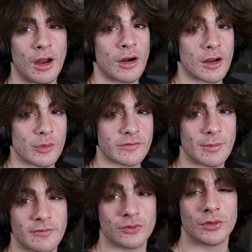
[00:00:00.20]
Alright, what's
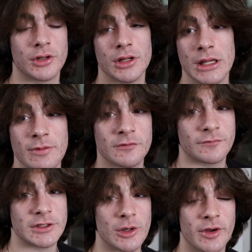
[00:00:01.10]
up everyone? In this
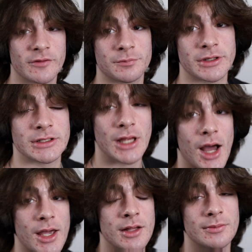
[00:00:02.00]
video I'll explain
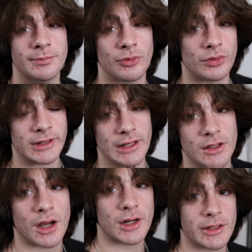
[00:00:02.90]
diet, bulking,
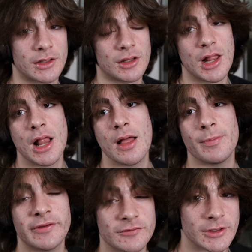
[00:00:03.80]
cutting,
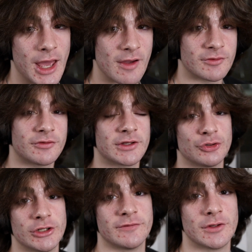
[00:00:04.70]
basically everything you
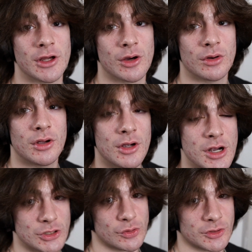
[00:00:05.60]
need to know
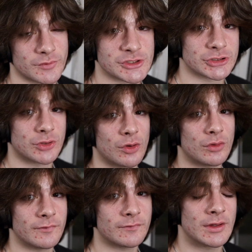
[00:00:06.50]
in order to reach your
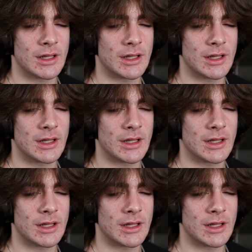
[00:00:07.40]
goals.